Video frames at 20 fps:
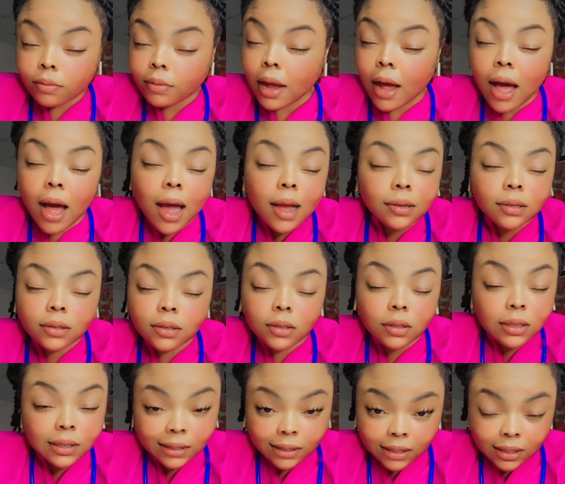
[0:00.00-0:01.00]
heart
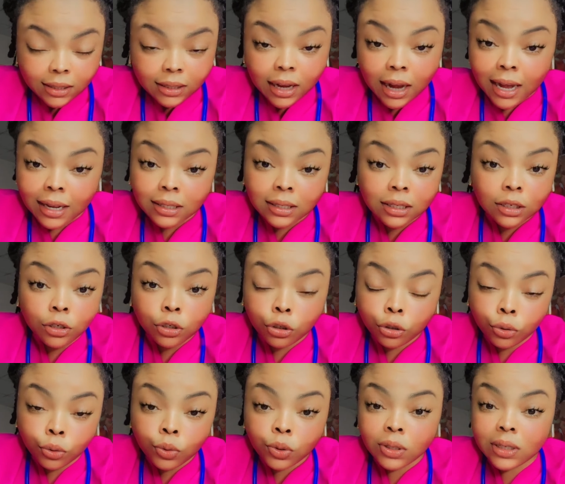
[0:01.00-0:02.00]
disease, heart
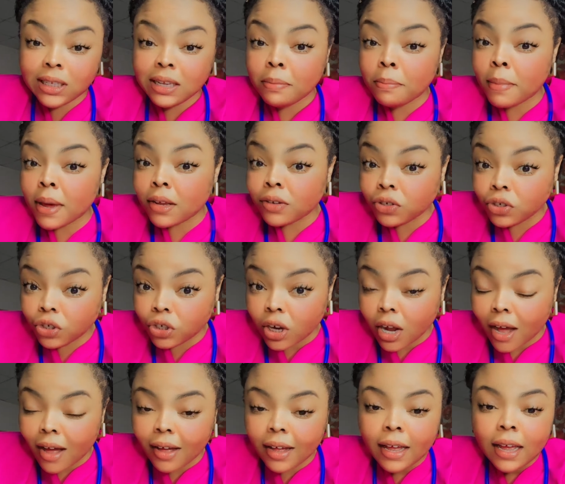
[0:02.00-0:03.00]
issues,
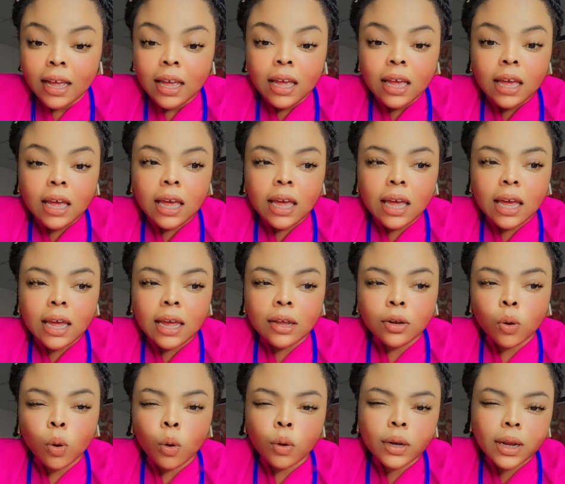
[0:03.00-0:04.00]
dementia,
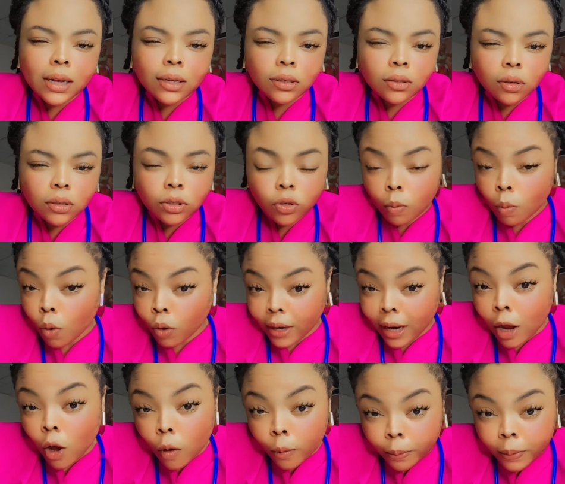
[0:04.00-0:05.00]
and some
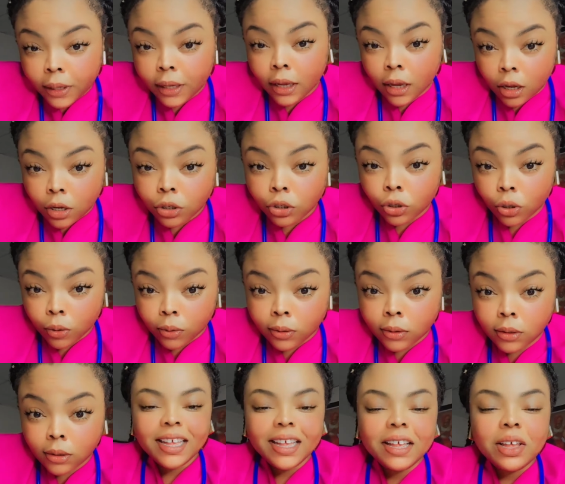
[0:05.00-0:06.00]
other
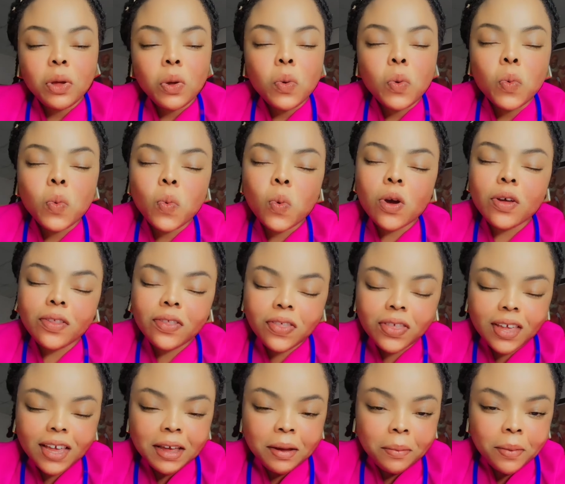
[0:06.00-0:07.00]
complications. One
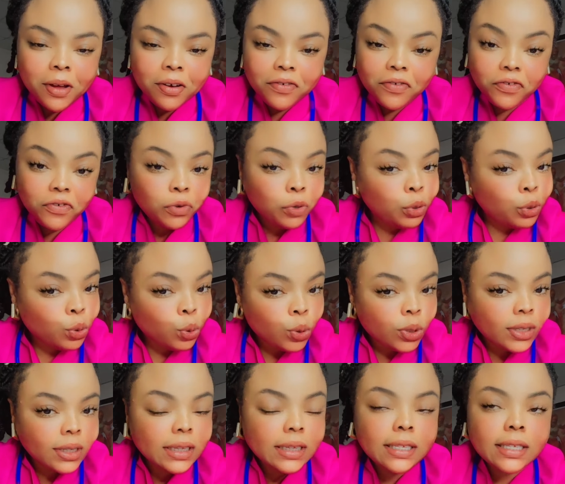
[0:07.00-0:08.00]
thing about
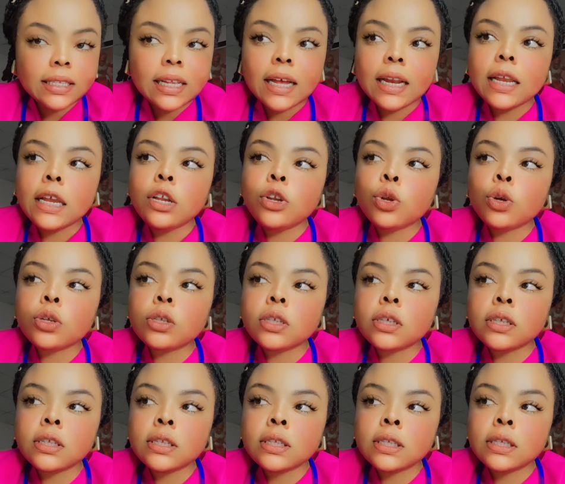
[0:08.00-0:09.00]
fructose is that it
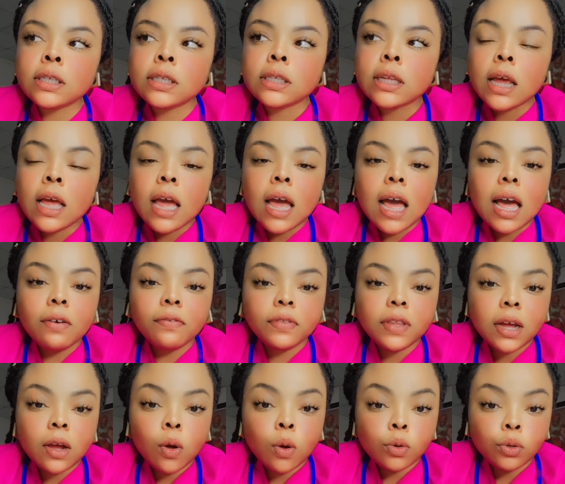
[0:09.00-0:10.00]
doesn't,
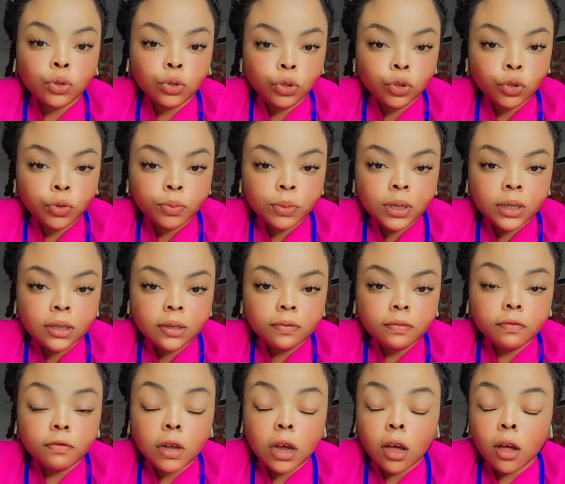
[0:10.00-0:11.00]
after consuming